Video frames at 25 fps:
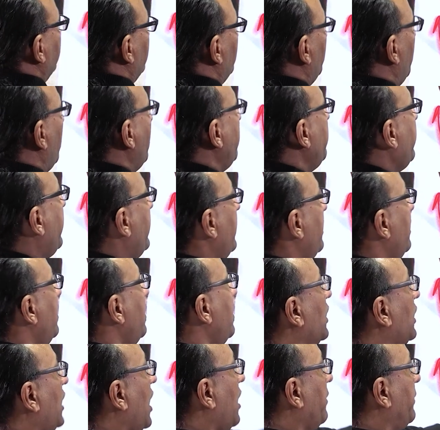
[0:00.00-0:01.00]
Could be
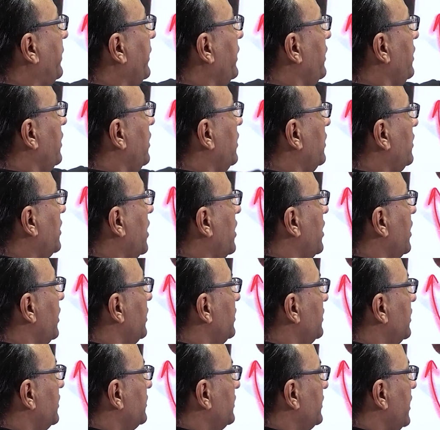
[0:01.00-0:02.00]
carpal
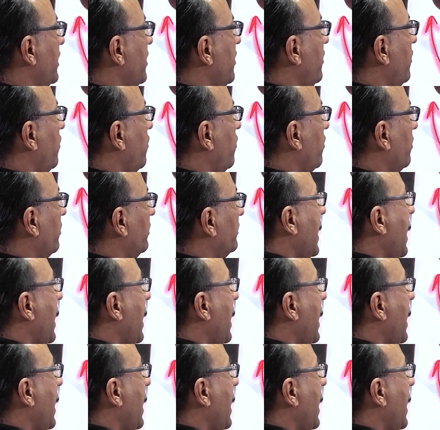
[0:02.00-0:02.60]
tunnel syndrome.